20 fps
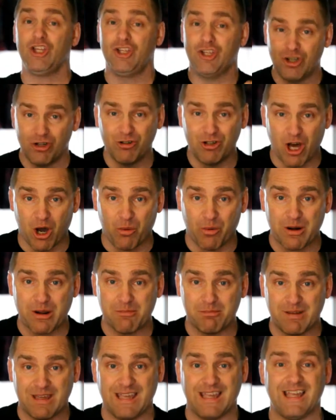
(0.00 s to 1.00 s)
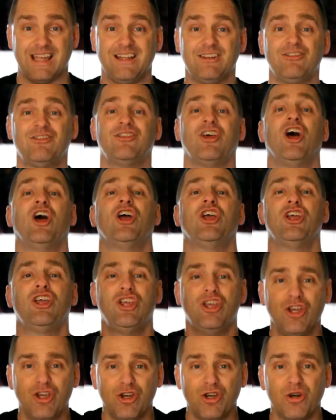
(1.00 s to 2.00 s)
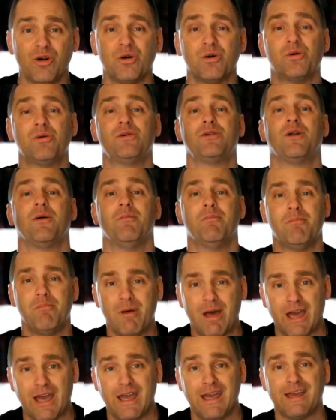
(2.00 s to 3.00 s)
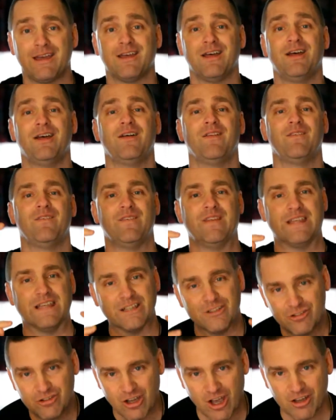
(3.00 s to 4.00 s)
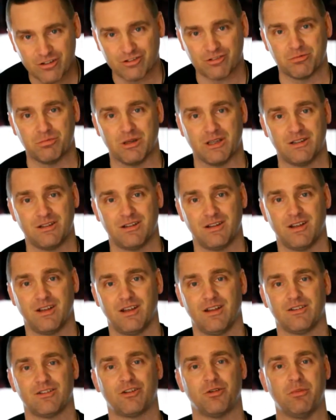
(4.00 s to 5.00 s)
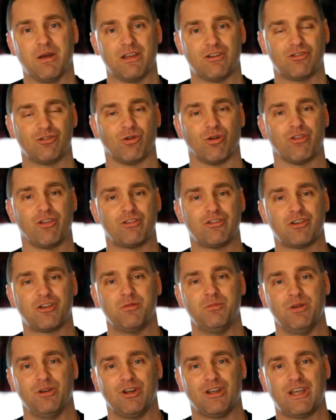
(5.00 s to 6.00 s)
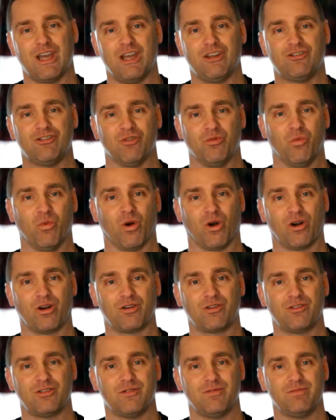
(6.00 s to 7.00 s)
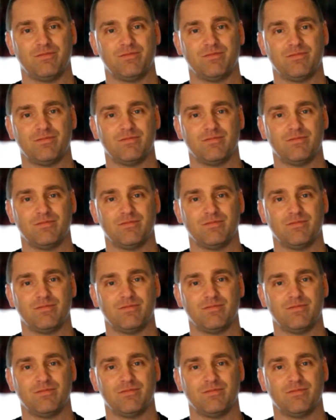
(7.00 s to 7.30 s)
You know what it means. You make the adjustment to make sure that the communication works.